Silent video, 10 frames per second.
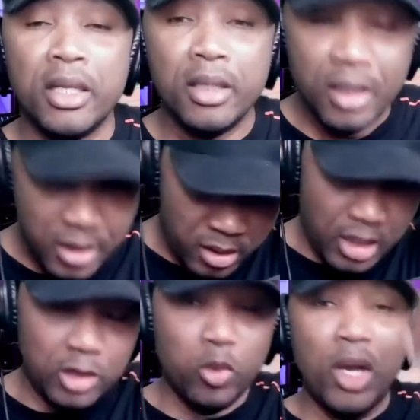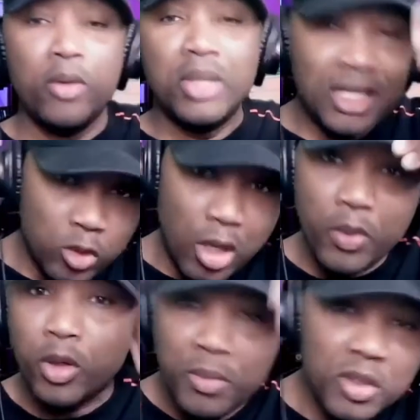That's why
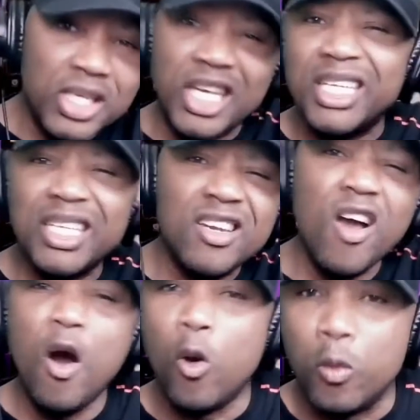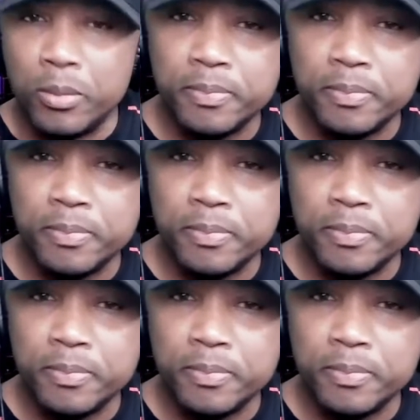we communicate now.